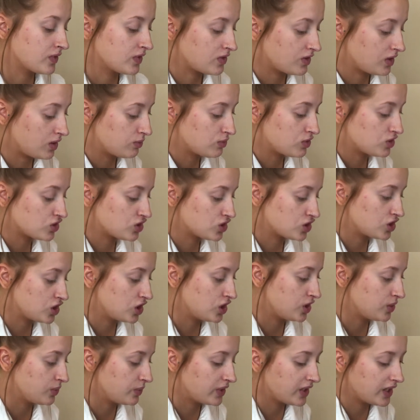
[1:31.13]
So I'm just,
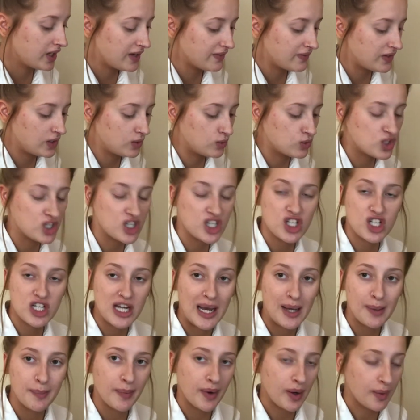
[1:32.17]
we're going to have a little chit
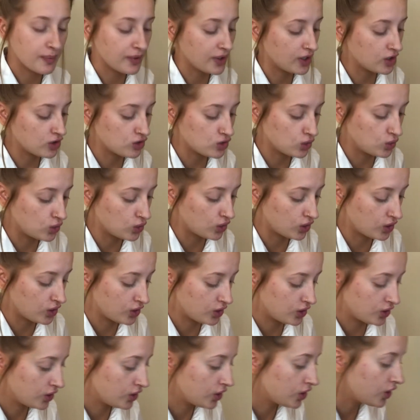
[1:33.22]
chat, but I'm going to talk
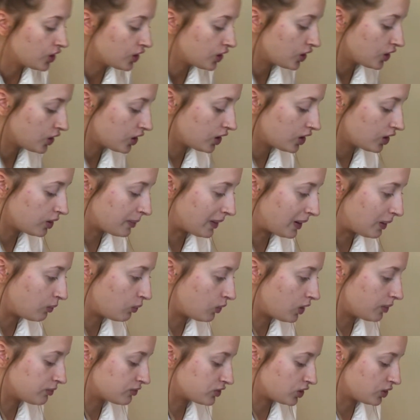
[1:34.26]
about
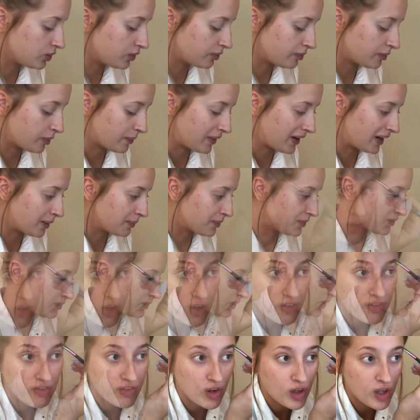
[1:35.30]
what I'm doing with my makeup as
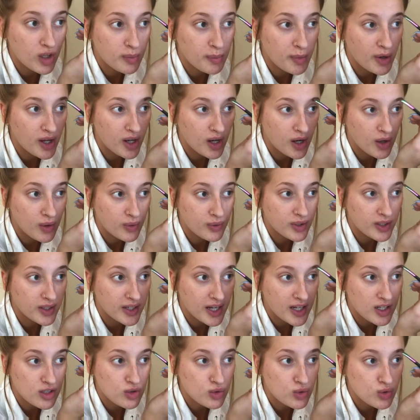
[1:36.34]
well. I follow my own
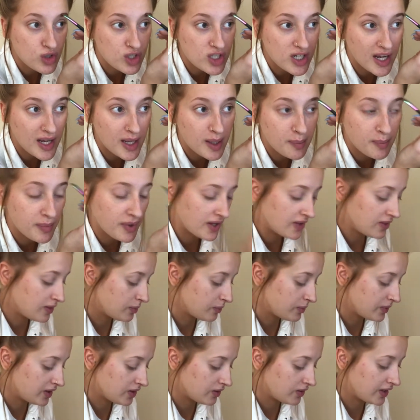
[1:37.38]
natural shape and then
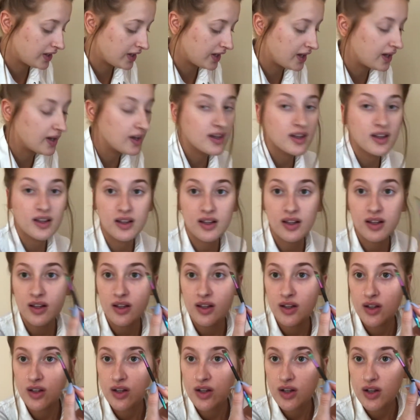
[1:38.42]
when I get
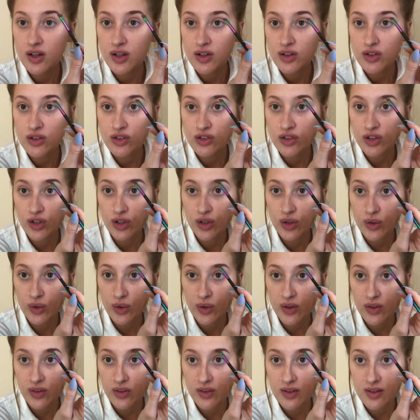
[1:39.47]

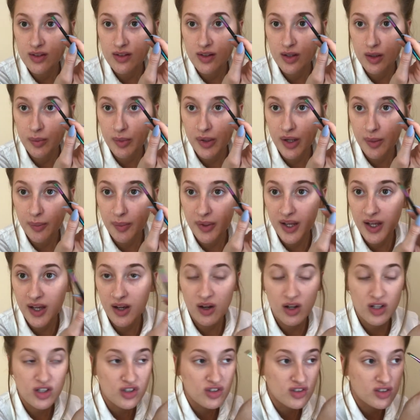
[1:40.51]
to this little bit up here,
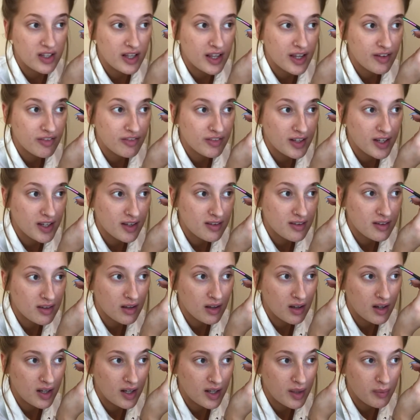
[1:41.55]
I just lift it
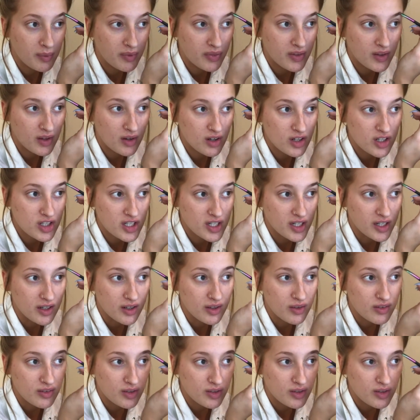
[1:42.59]
slightly with the eyeshadow.